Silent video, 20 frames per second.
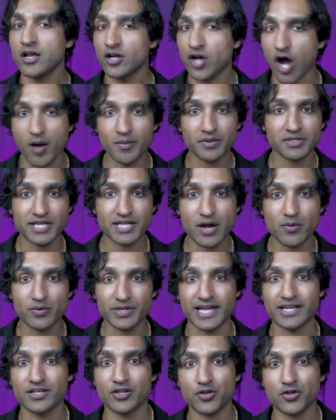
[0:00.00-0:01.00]
Comment down with
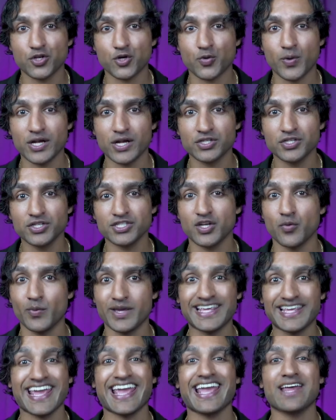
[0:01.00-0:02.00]
any other questions, and we
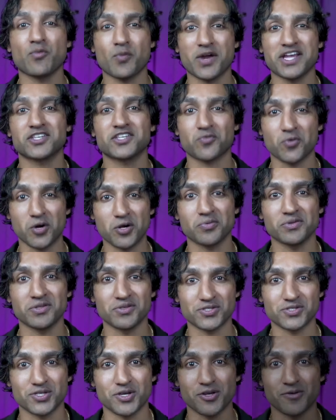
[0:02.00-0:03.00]
can't wait to work with you
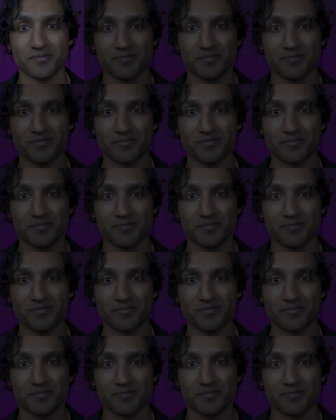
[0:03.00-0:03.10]
soon.